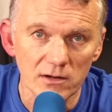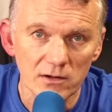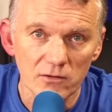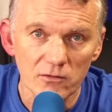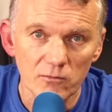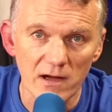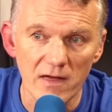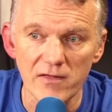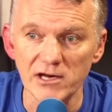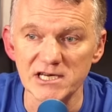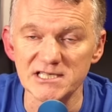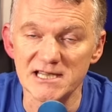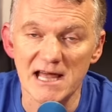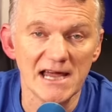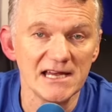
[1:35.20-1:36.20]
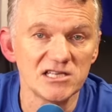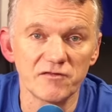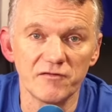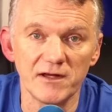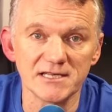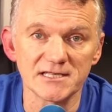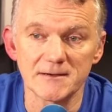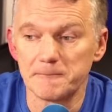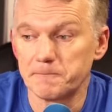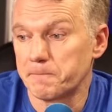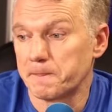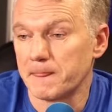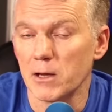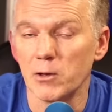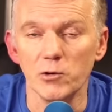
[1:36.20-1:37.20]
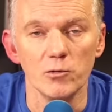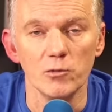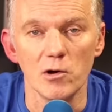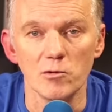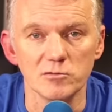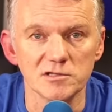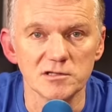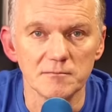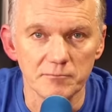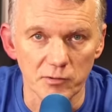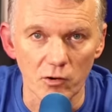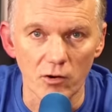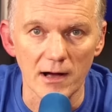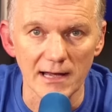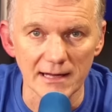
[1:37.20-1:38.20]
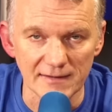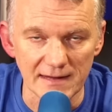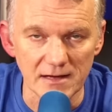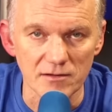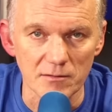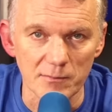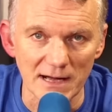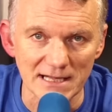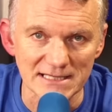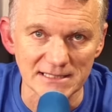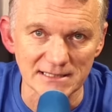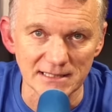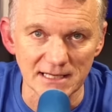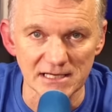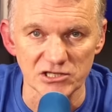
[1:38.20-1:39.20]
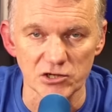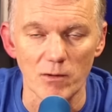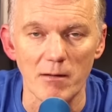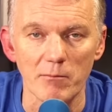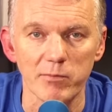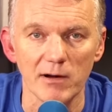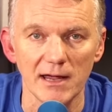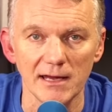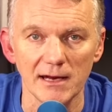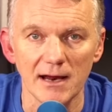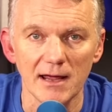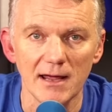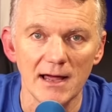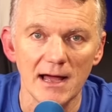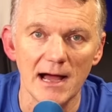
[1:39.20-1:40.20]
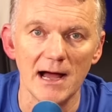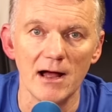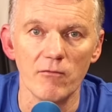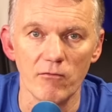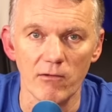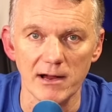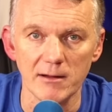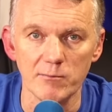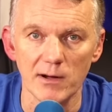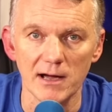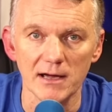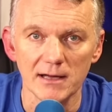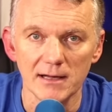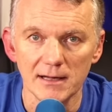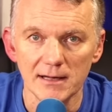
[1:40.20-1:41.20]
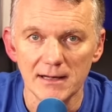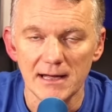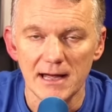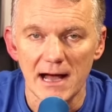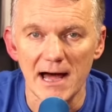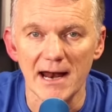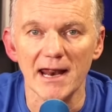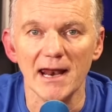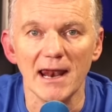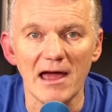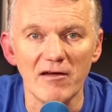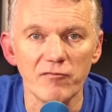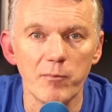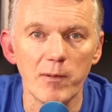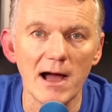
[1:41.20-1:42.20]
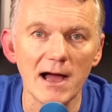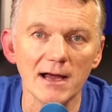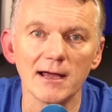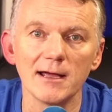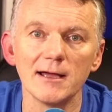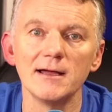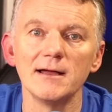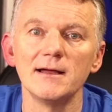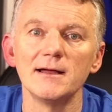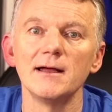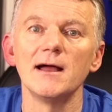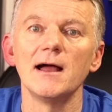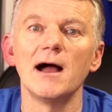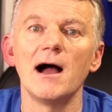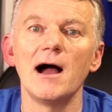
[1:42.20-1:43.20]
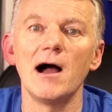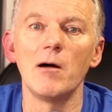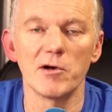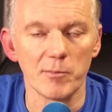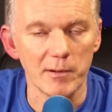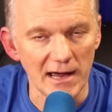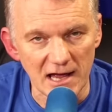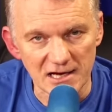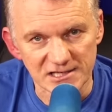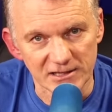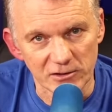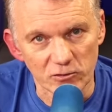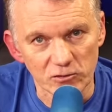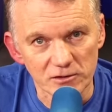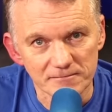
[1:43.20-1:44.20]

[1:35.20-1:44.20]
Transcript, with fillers: Whether he's Dyche fit, who knows? But Nathan Patterson is who I'm playing at right back. And at left back, I'm going to play Ashley Young.